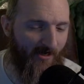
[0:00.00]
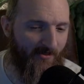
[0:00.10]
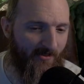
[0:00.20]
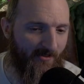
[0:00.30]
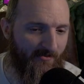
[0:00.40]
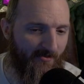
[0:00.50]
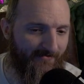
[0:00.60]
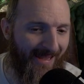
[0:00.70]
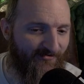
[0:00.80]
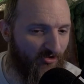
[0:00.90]
and
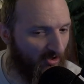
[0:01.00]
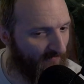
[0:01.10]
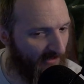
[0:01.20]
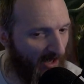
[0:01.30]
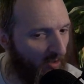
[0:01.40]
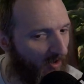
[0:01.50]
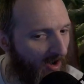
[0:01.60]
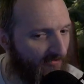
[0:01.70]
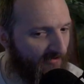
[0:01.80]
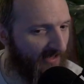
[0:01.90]
that took me a
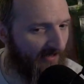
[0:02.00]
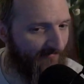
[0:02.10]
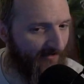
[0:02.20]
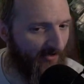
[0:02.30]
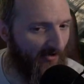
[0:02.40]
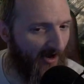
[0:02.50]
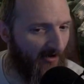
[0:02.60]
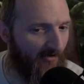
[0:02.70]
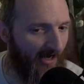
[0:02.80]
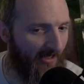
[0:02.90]
while to kind of figure
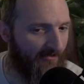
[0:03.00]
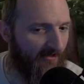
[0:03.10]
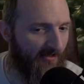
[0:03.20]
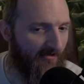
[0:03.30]
out and